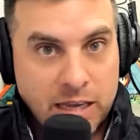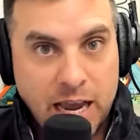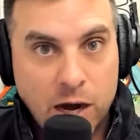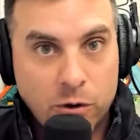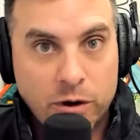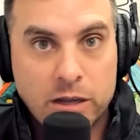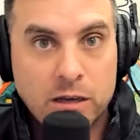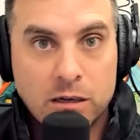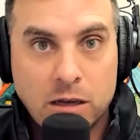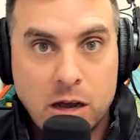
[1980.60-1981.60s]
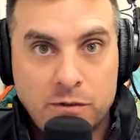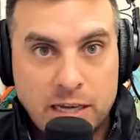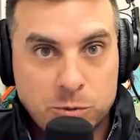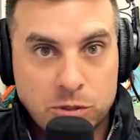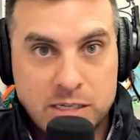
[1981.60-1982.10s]
area of
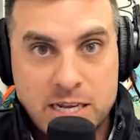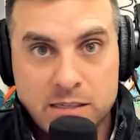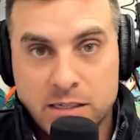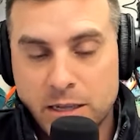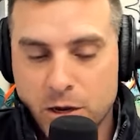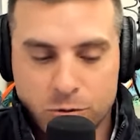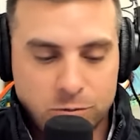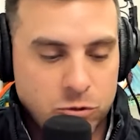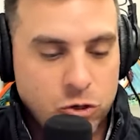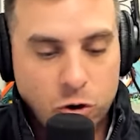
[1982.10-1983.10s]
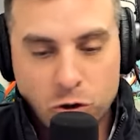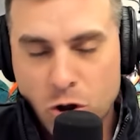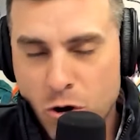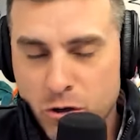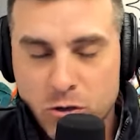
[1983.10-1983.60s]
expertise, journal
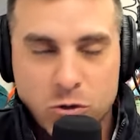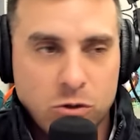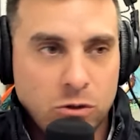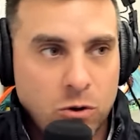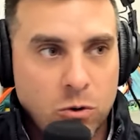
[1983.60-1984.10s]
article,